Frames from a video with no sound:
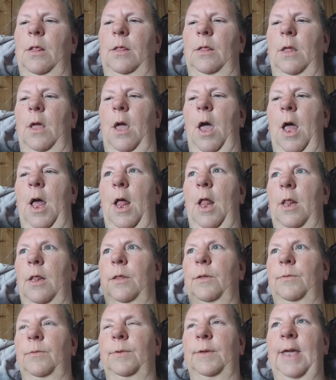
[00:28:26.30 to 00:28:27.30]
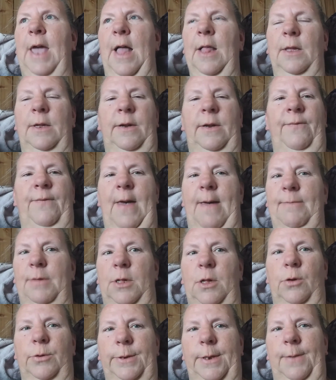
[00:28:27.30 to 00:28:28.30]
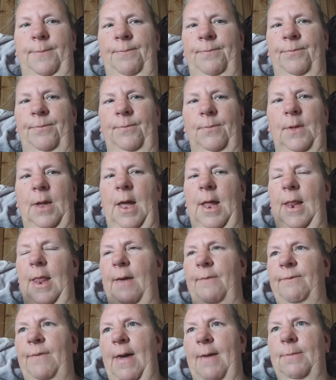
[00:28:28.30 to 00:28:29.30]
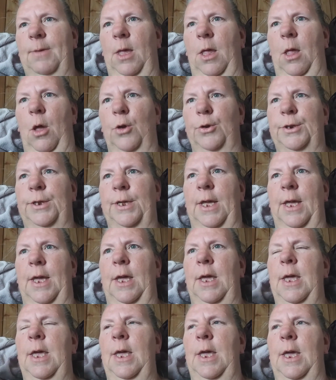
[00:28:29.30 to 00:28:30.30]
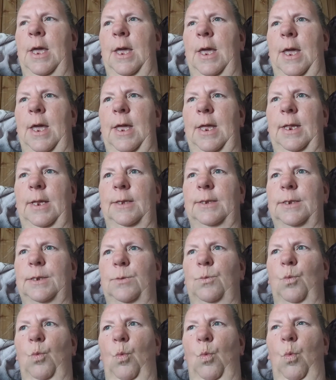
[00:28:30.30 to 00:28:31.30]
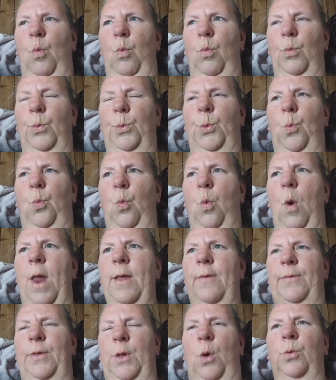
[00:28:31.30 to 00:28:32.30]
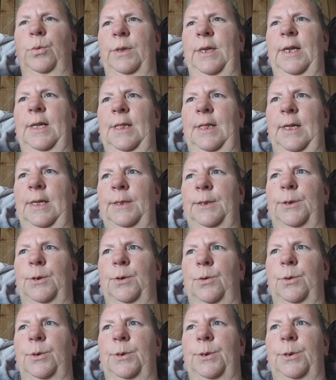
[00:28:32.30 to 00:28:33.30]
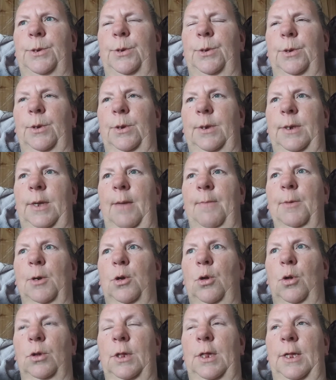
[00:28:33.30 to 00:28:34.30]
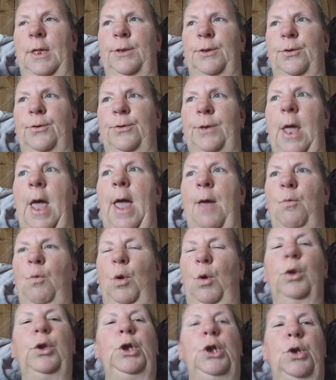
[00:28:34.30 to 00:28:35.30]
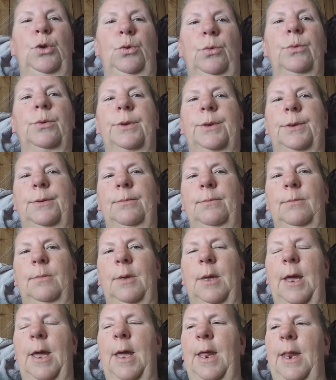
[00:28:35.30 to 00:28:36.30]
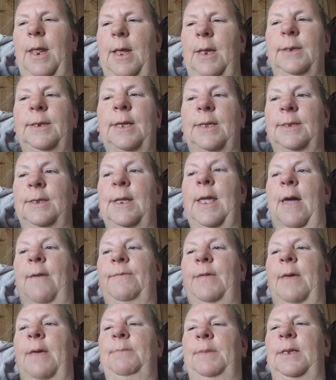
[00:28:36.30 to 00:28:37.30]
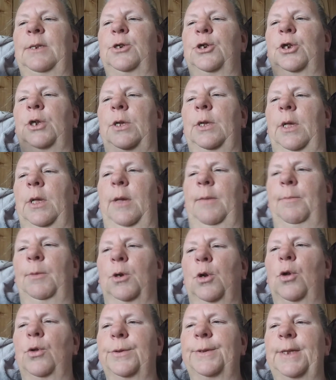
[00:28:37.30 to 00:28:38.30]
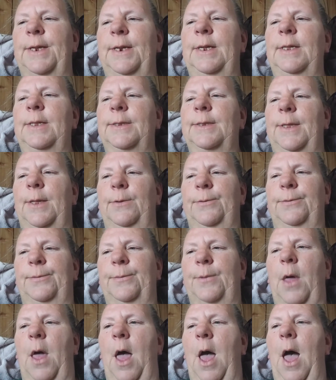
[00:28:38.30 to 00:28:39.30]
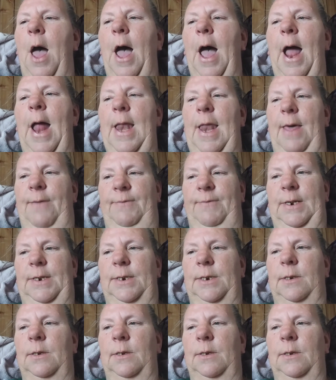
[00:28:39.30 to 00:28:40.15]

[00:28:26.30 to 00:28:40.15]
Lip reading: A gallon of Fabulosa. I love Fabulosa. It's one of the only chemical cleansers I will use, and it doesn't have that much chemicals in it, so I love it.